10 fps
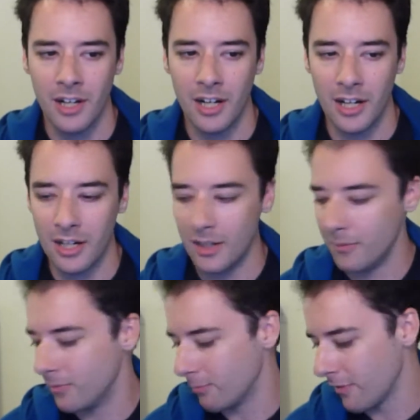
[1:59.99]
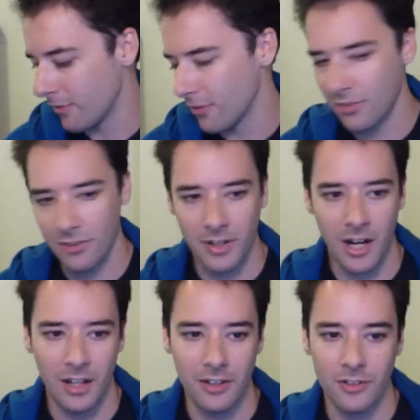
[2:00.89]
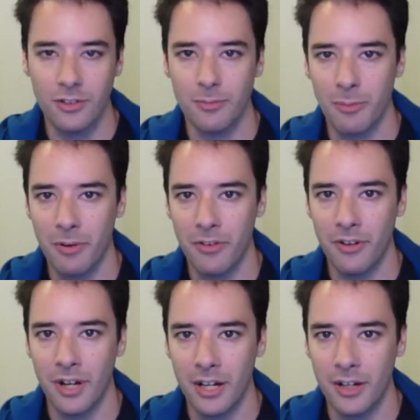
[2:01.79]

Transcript: um, my first year of college, my brother and I